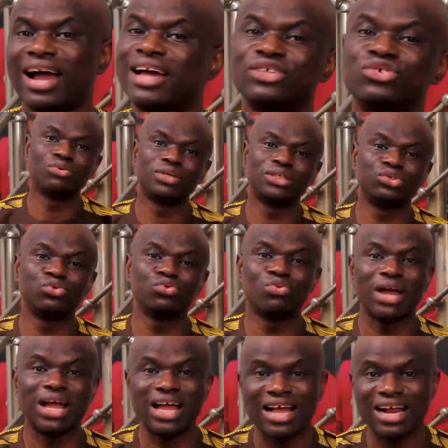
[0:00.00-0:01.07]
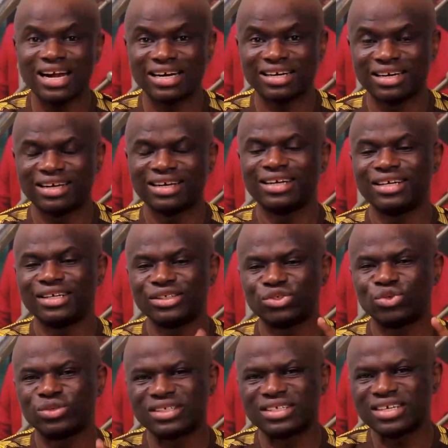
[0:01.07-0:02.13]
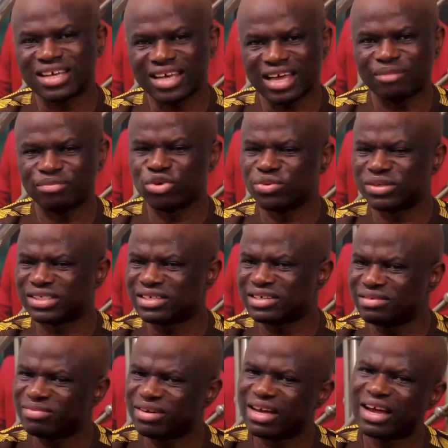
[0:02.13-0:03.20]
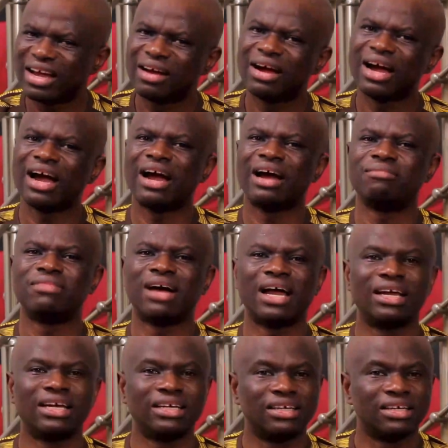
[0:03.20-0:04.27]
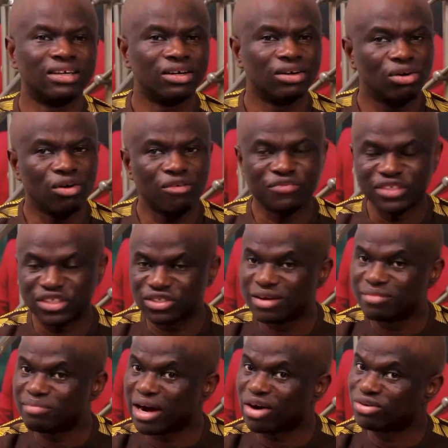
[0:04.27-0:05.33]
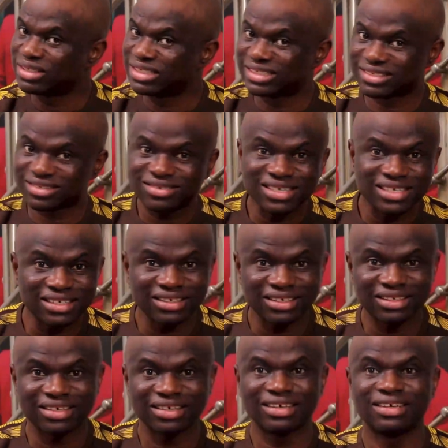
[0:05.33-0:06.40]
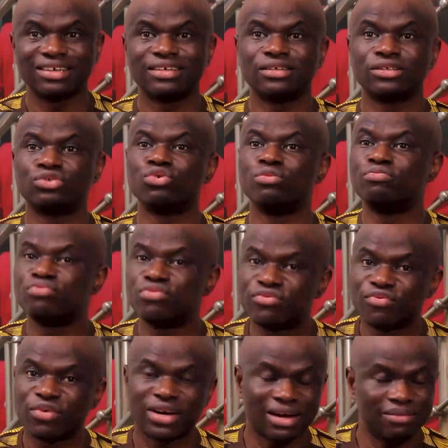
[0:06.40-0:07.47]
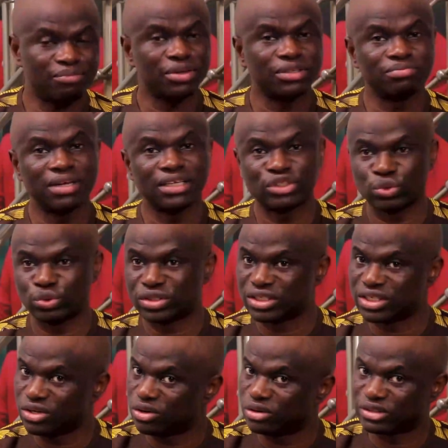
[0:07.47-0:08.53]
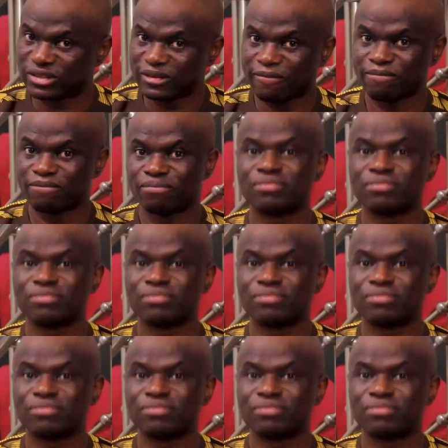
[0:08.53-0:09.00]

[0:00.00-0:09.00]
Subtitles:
and you will do well to seek help. You will see my office number on the screen to book an appointment to see us.